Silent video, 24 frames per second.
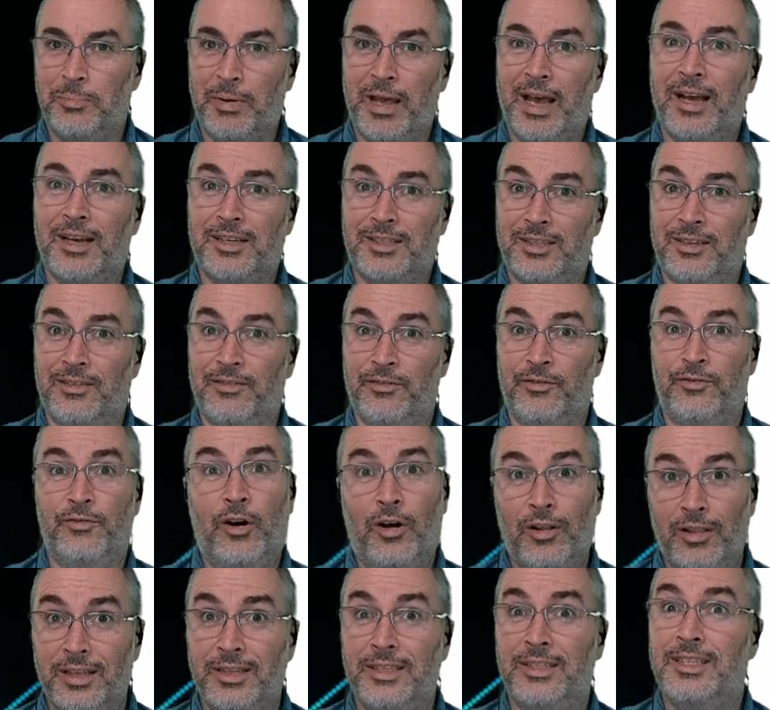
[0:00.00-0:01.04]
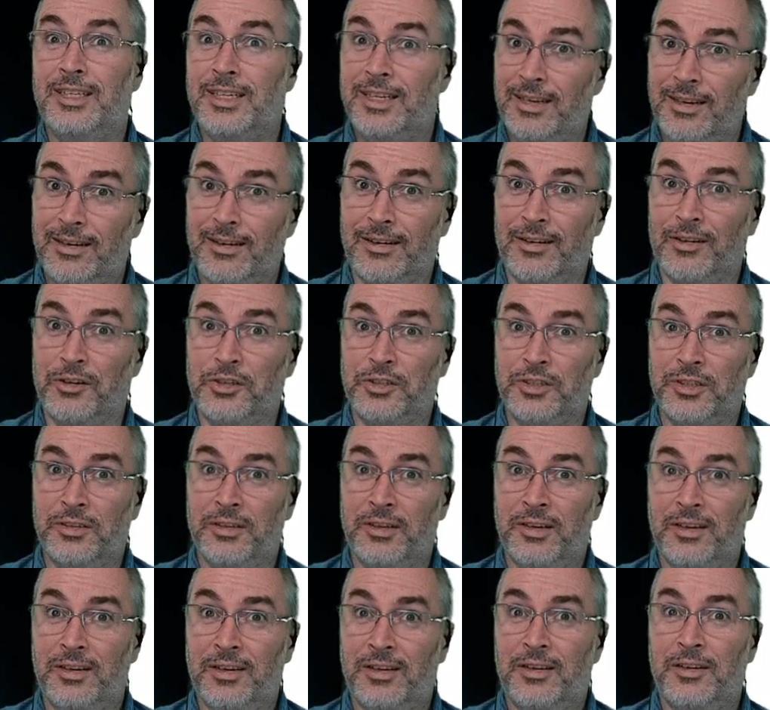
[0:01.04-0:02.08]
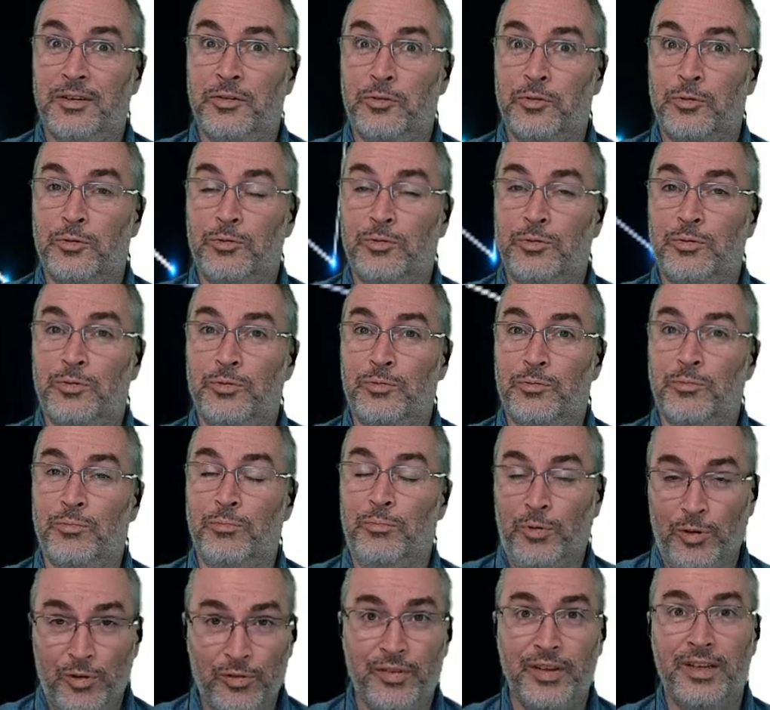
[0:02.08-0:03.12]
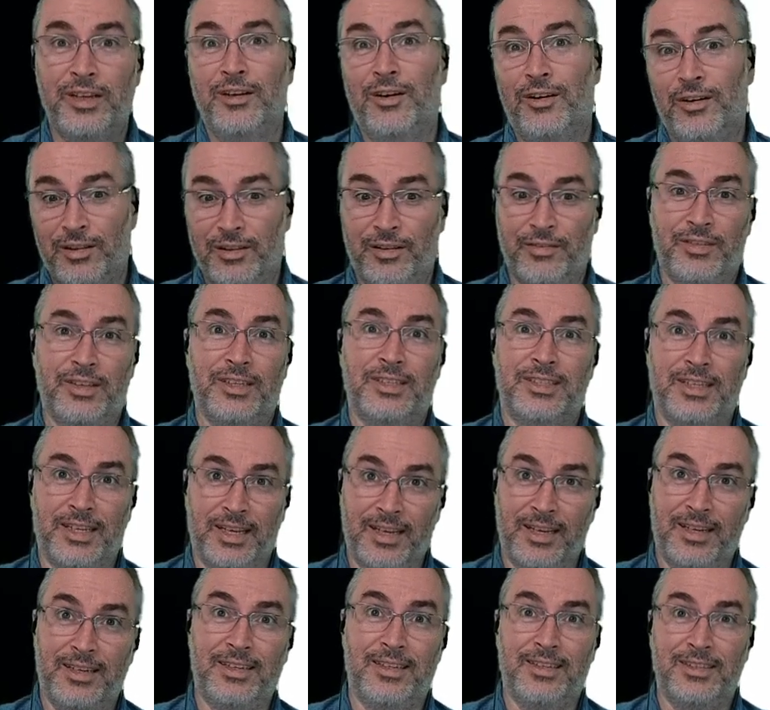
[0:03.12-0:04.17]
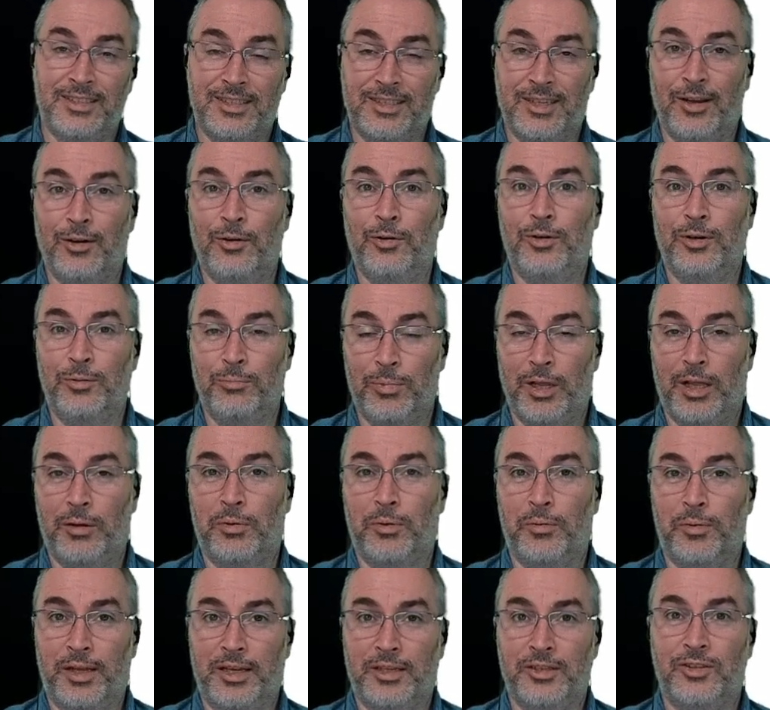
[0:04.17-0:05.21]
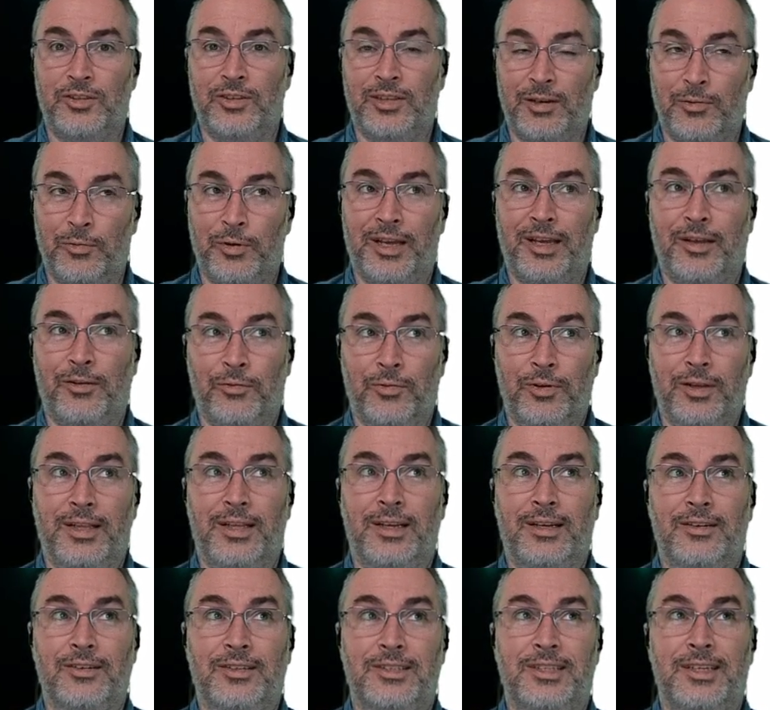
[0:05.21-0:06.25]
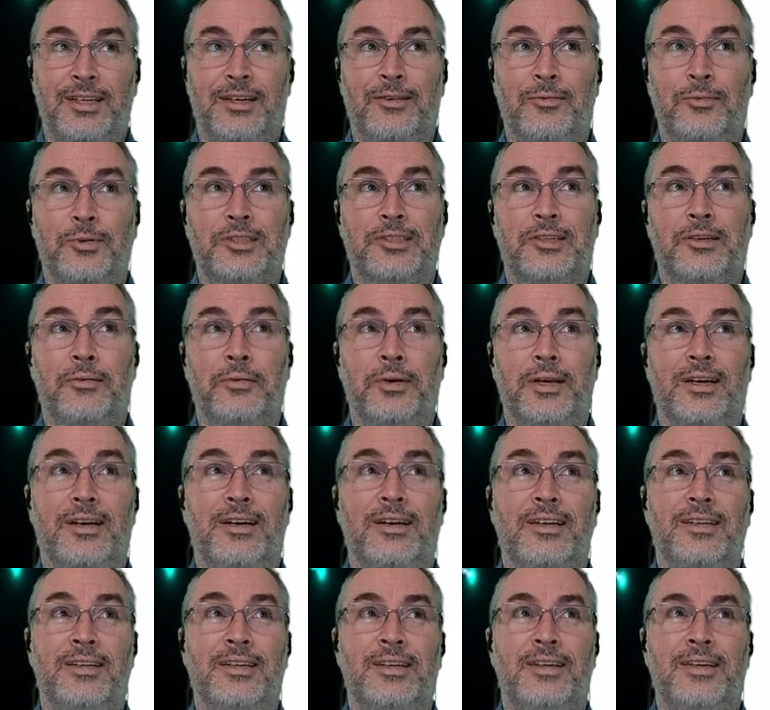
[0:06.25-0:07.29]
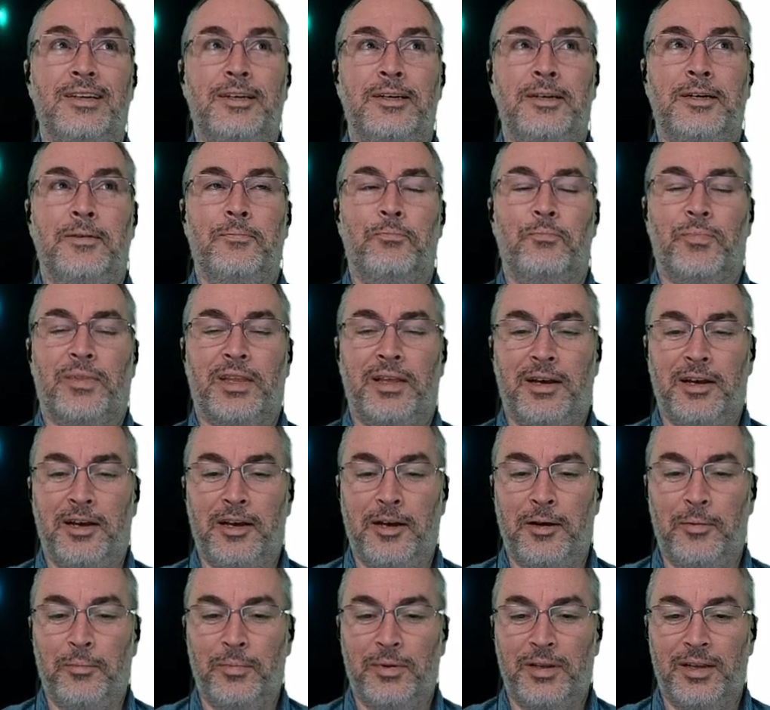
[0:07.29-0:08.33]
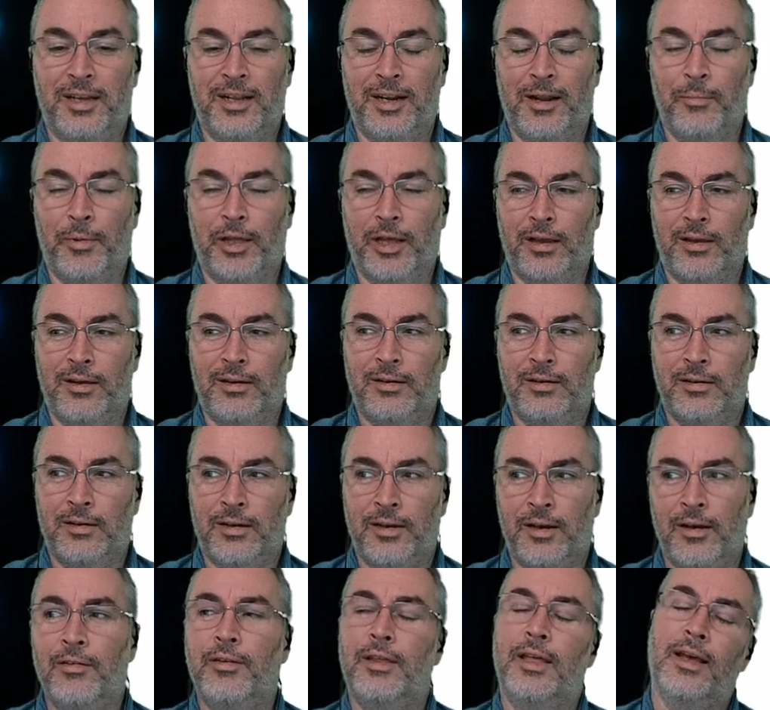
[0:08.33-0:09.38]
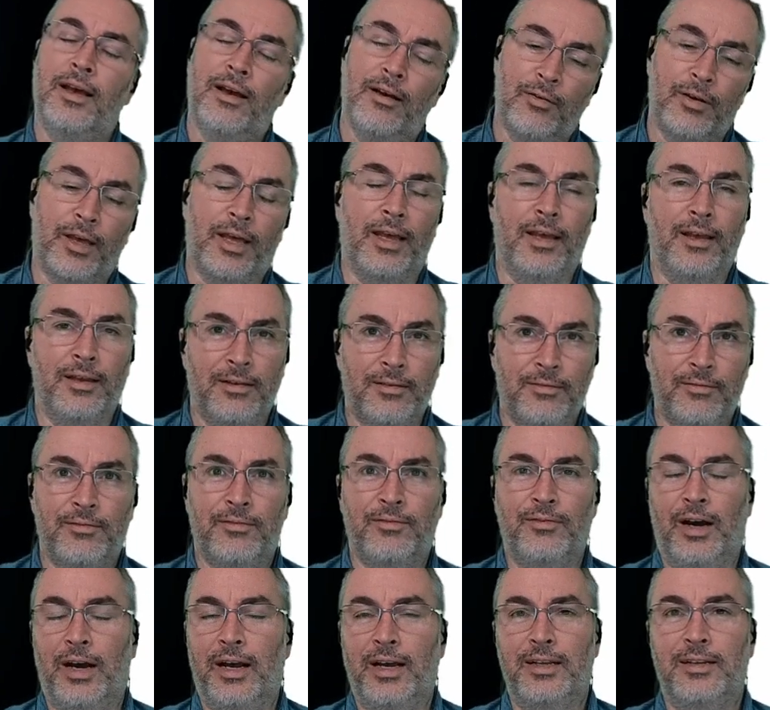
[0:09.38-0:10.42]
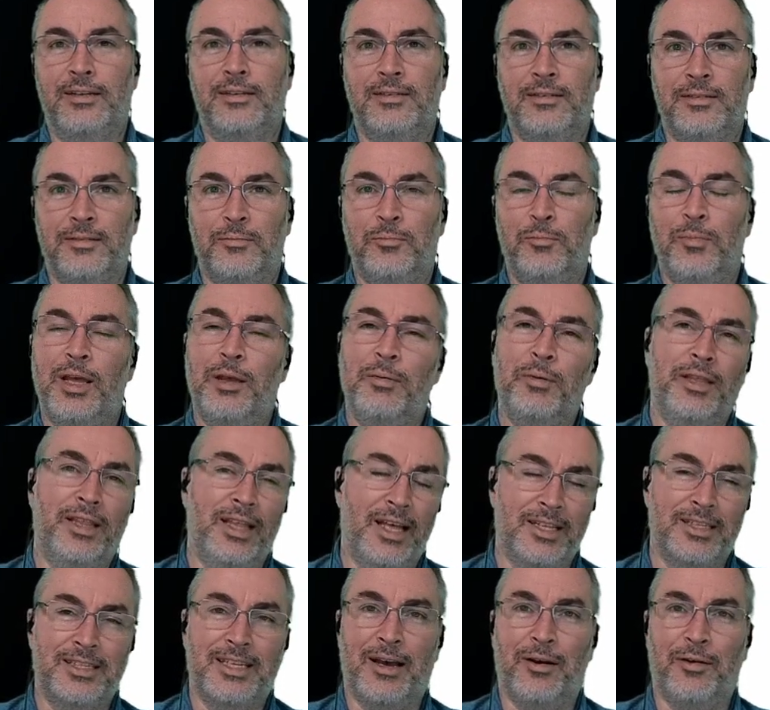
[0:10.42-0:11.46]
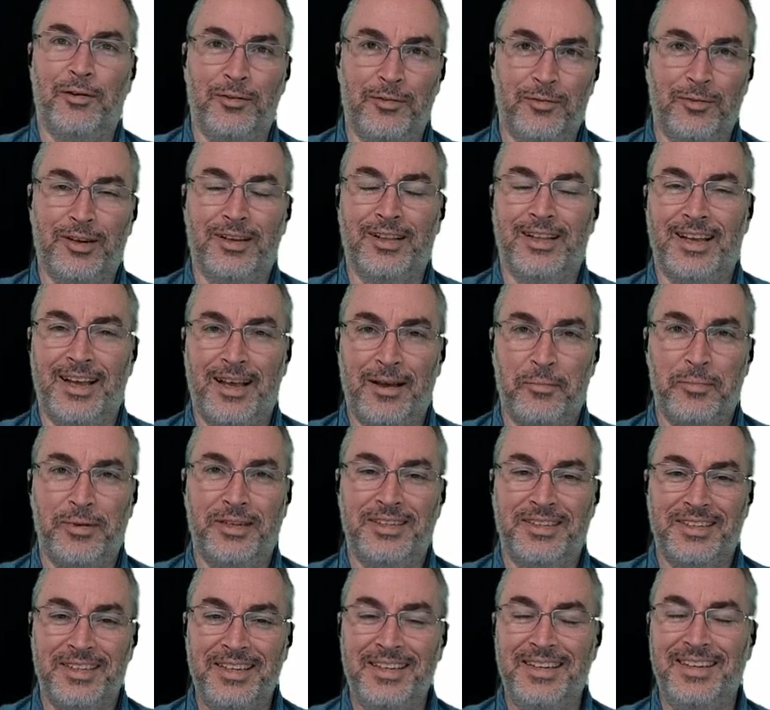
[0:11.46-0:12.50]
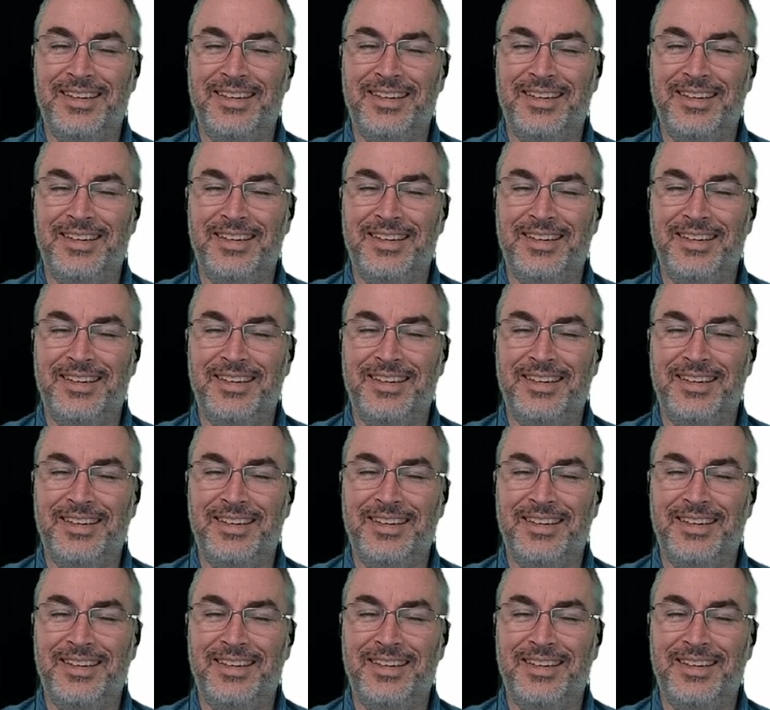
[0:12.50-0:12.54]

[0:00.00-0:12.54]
Smacks of volunteers moving all of the sand and stone and blah, blah, blah, so that we can really understand what's going on. And I'm like, oh yeah, okay, fine. Maybe that's how it really happened.